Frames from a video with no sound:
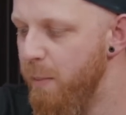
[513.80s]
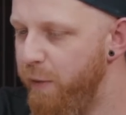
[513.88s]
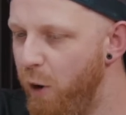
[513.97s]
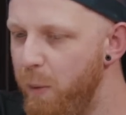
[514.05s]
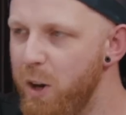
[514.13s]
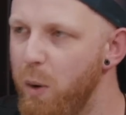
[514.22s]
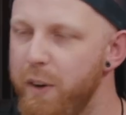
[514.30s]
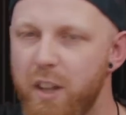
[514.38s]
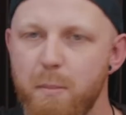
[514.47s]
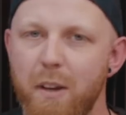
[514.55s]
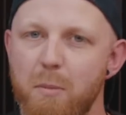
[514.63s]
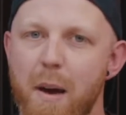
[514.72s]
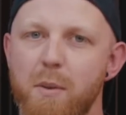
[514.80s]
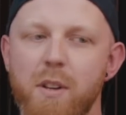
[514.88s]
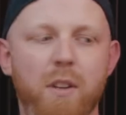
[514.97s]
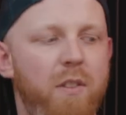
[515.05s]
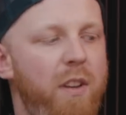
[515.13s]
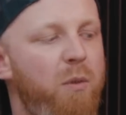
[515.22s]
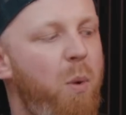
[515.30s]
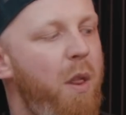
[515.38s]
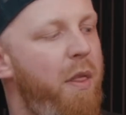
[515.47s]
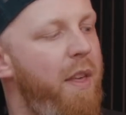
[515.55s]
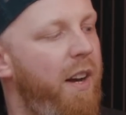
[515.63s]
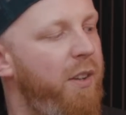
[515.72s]
Before we go on to the Misty Mountains, there's
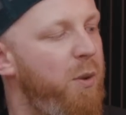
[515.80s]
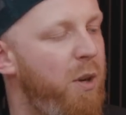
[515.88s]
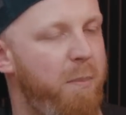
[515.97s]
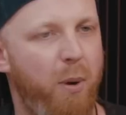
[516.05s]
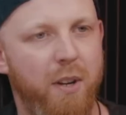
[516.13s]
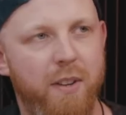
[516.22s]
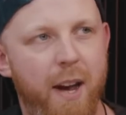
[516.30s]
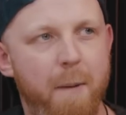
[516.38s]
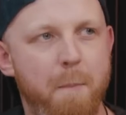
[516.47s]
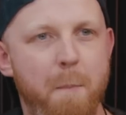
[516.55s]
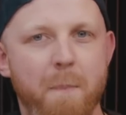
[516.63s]
one thing I do want to point out.